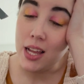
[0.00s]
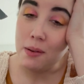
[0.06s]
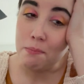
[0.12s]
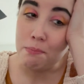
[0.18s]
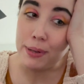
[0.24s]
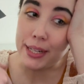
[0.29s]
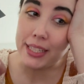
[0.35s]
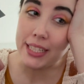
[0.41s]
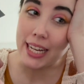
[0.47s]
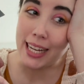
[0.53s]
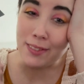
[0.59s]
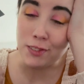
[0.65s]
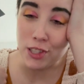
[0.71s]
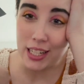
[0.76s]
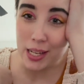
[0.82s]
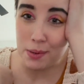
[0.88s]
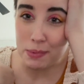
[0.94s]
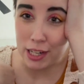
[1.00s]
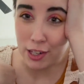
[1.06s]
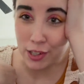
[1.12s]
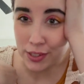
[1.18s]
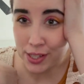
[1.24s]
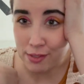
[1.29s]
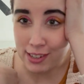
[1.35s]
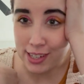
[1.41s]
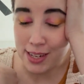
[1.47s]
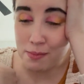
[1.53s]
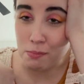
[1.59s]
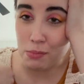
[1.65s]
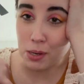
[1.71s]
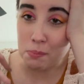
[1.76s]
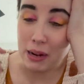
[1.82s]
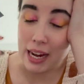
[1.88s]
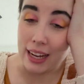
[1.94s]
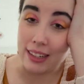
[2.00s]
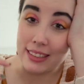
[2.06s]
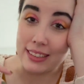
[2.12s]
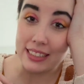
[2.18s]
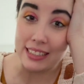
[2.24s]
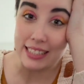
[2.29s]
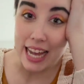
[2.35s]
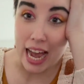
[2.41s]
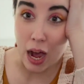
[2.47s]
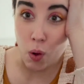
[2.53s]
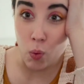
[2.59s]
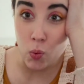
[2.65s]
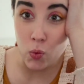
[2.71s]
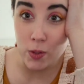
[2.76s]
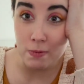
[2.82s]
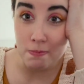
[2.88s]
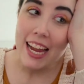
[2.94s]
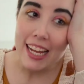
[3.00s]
but I'm trying to get my currently reading book pile down.